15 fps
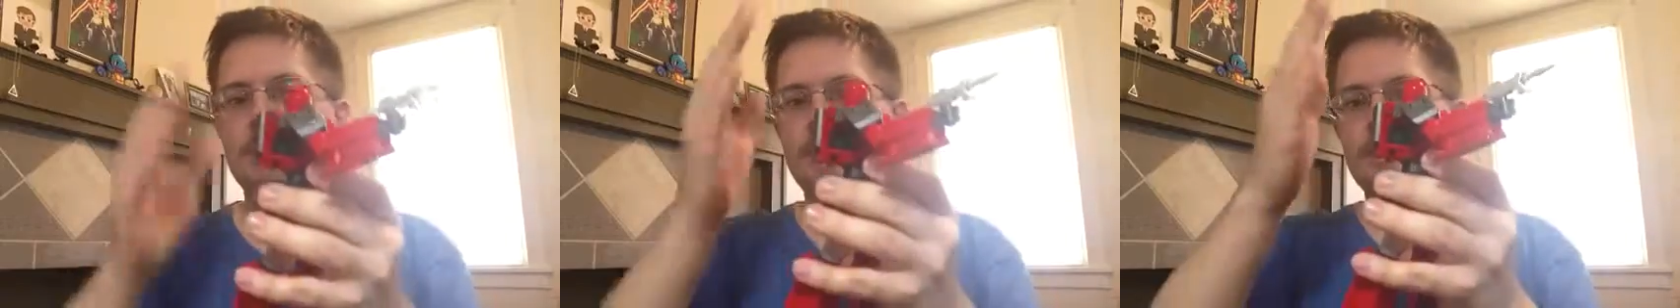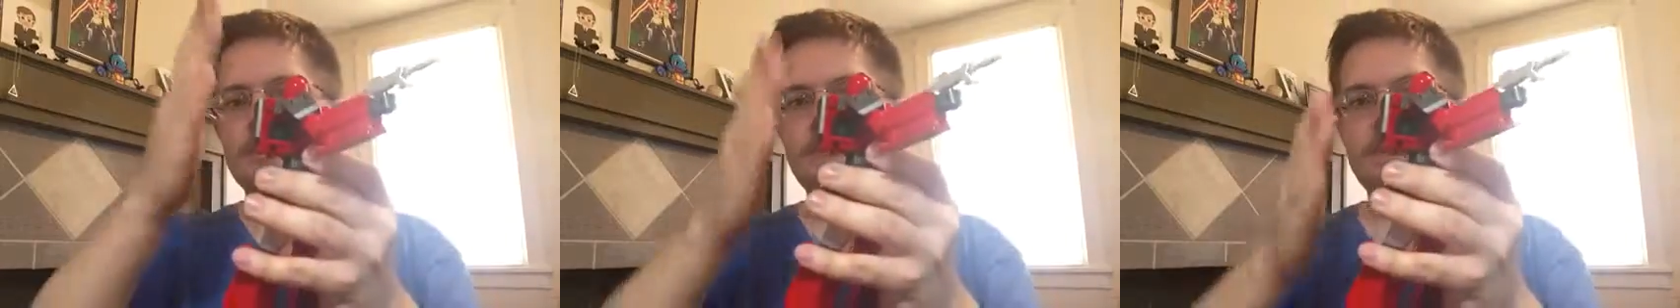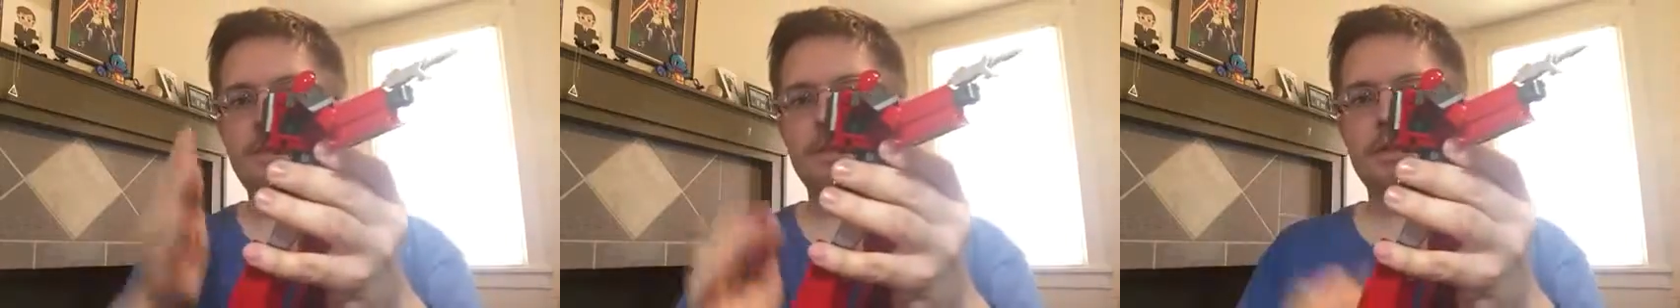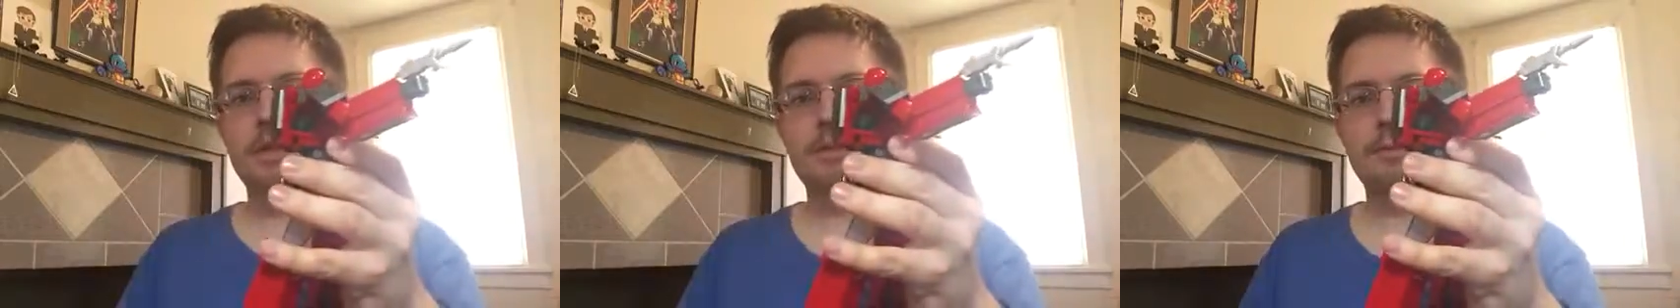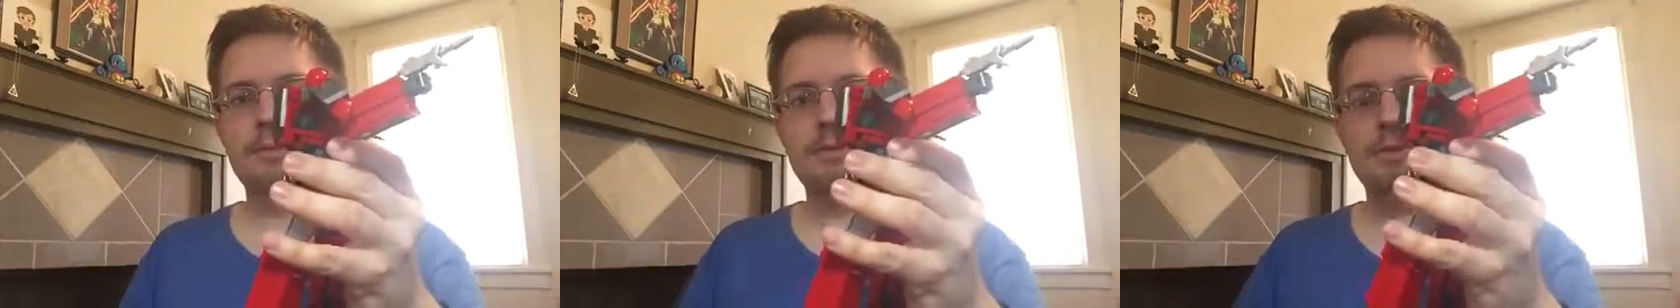And take a look at
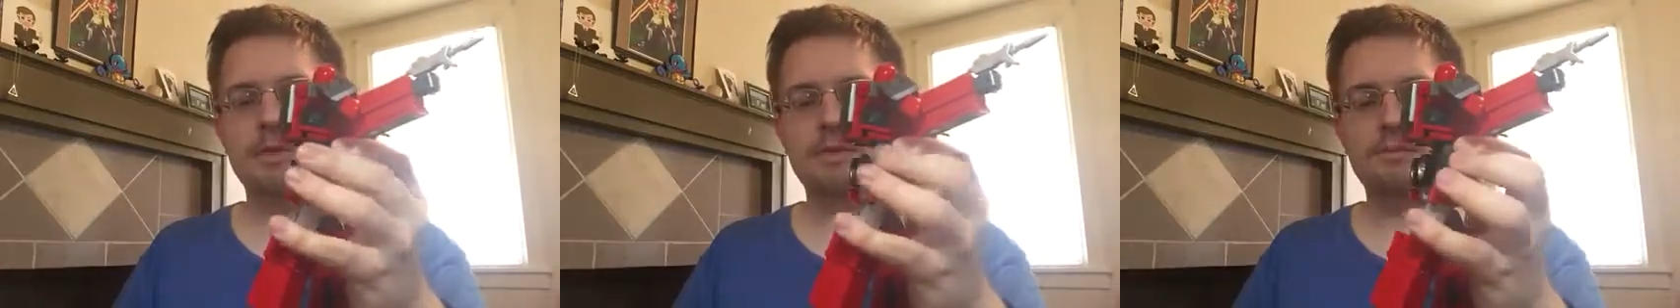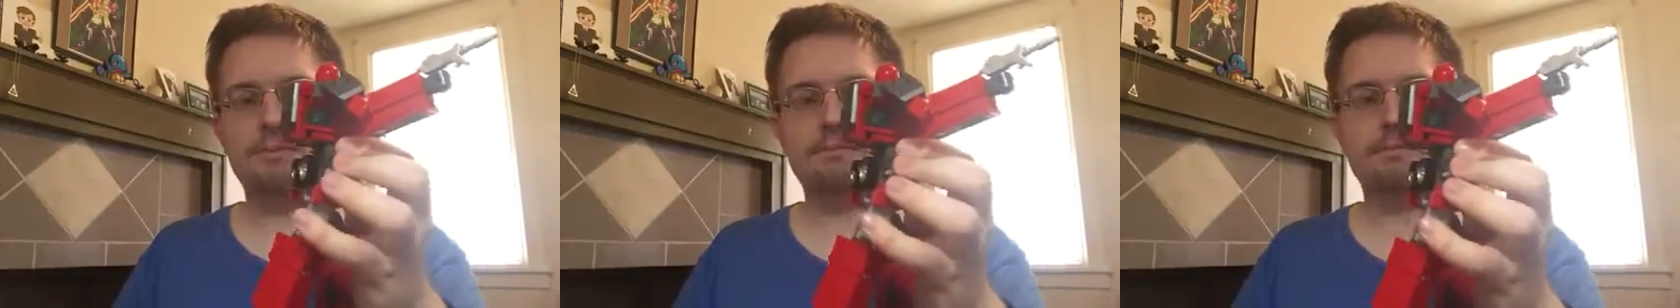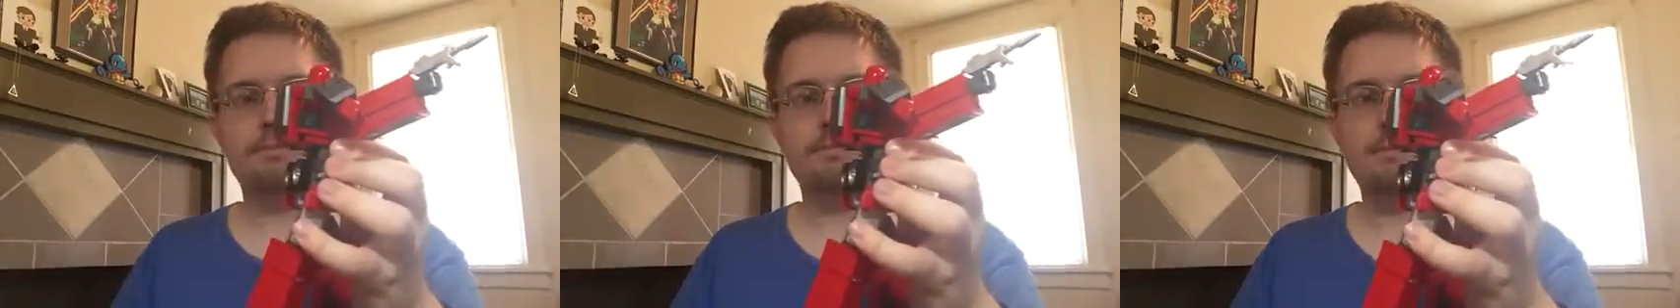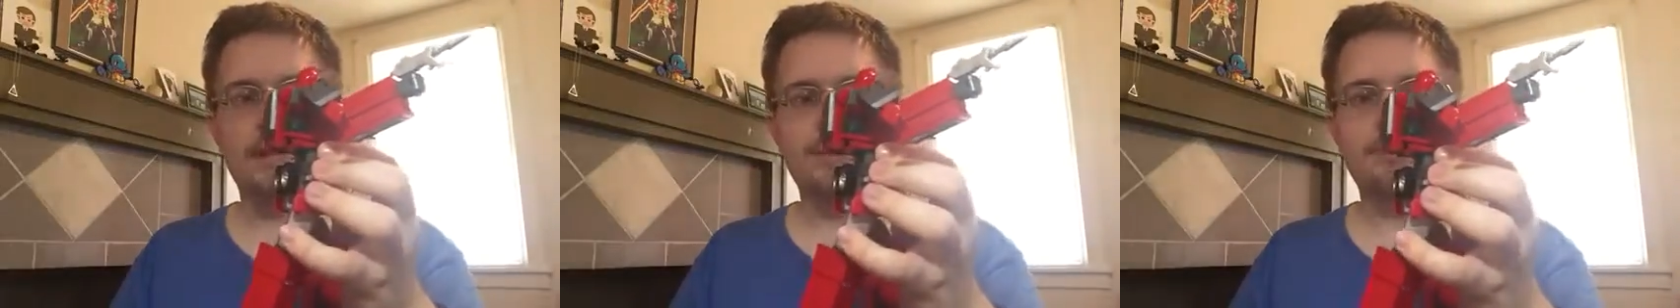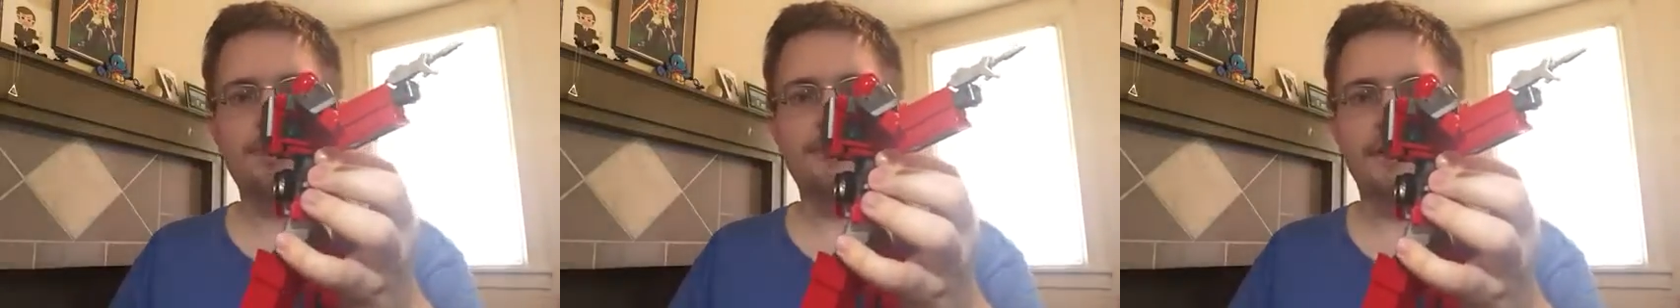him, his
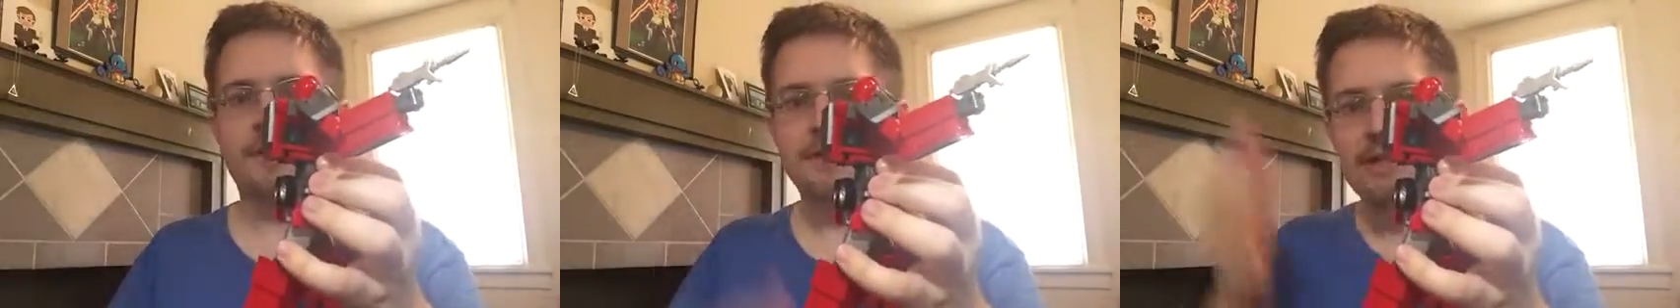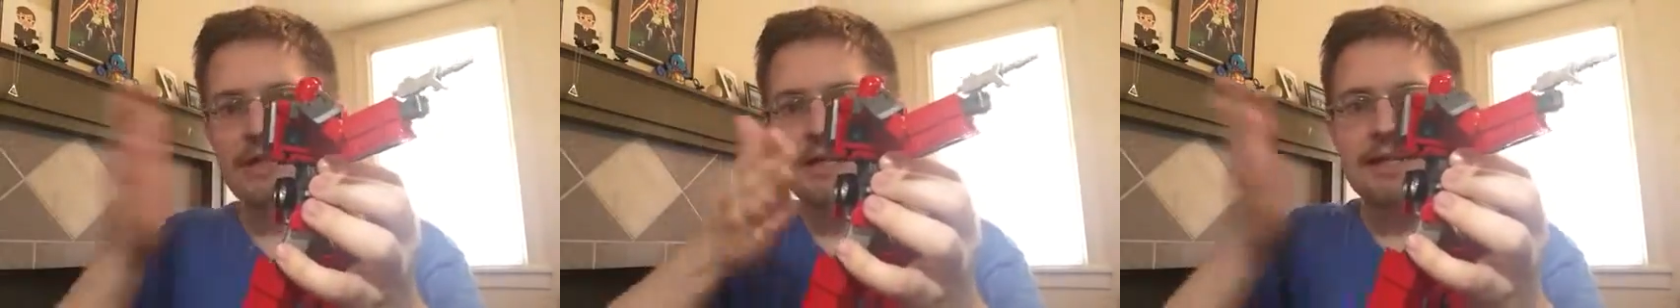back profile.